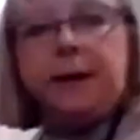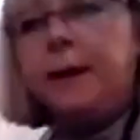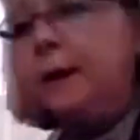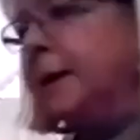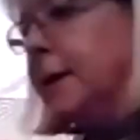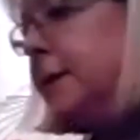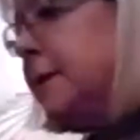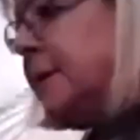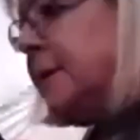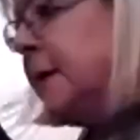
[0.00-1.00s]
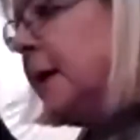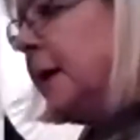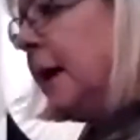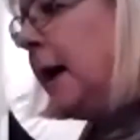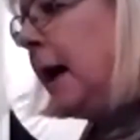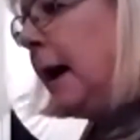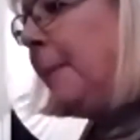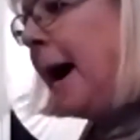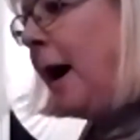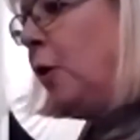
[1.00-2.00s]
is
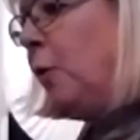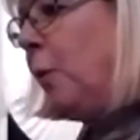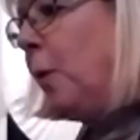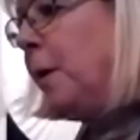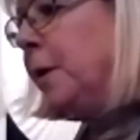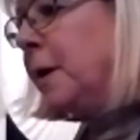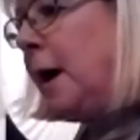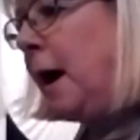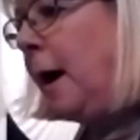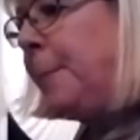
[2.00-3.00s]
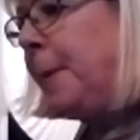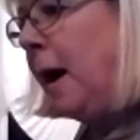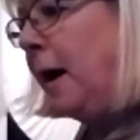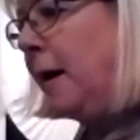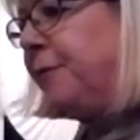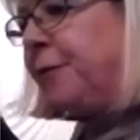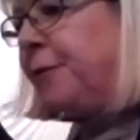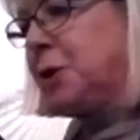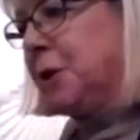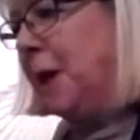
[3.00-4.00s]
a 1/4 cup of
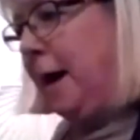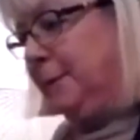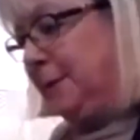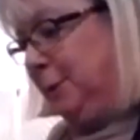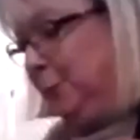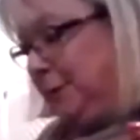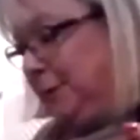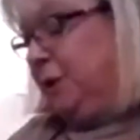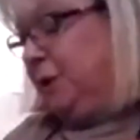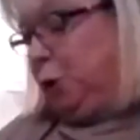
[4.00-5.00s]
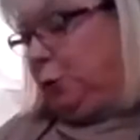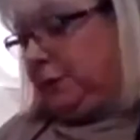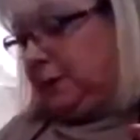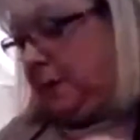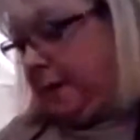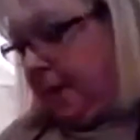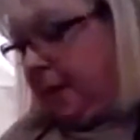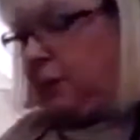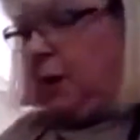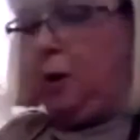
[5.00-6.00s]
fresh lime juice.
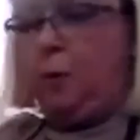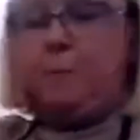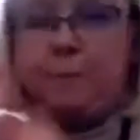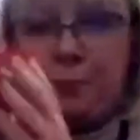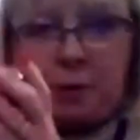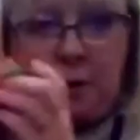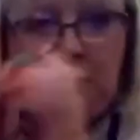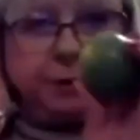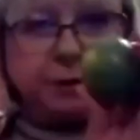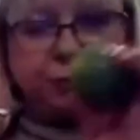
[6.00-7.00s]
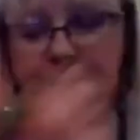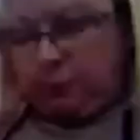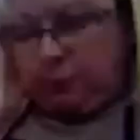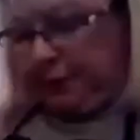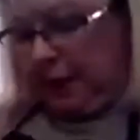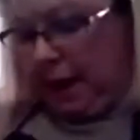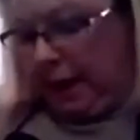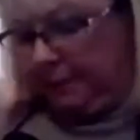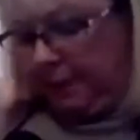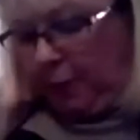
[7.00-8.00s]
So, you know the trick with
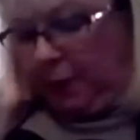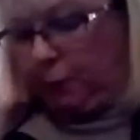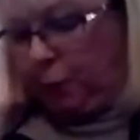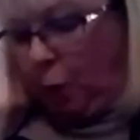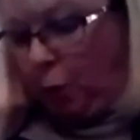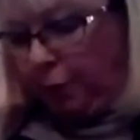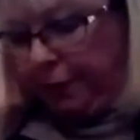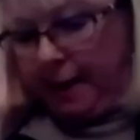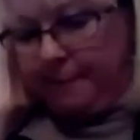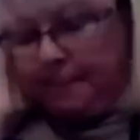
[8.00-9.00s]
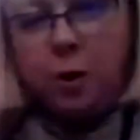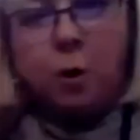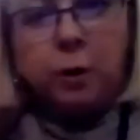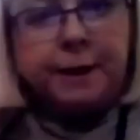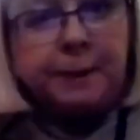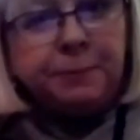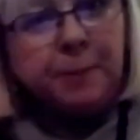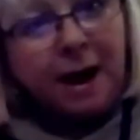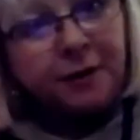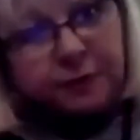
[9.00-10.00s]
limes, you want to roll them or keep them
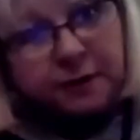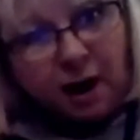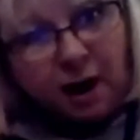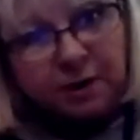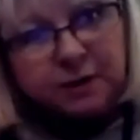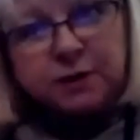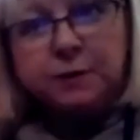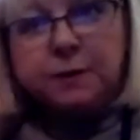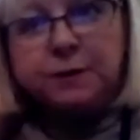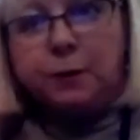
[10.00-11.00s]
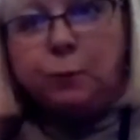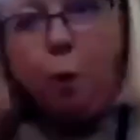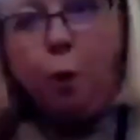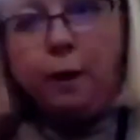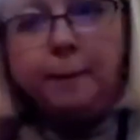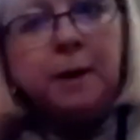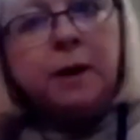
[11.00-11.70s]
out on the cupboard so that they're warm.